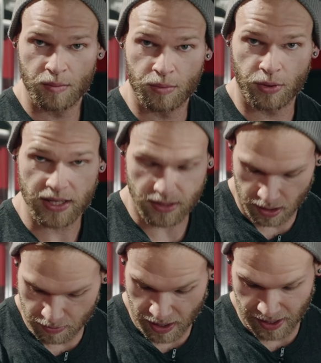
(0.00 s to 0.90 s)
press
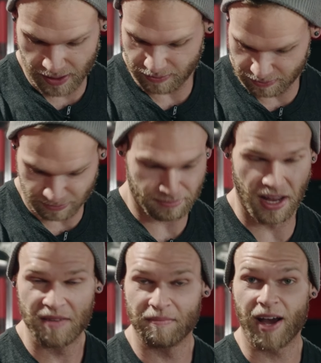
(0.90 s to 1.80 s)
on my
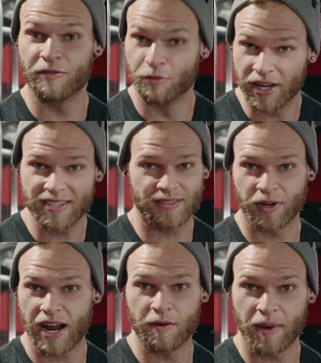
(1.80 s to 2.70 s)
wrist,
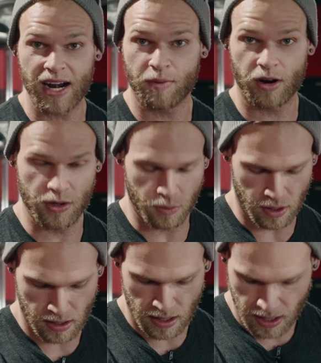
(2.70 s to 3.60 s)
whatever body part you want,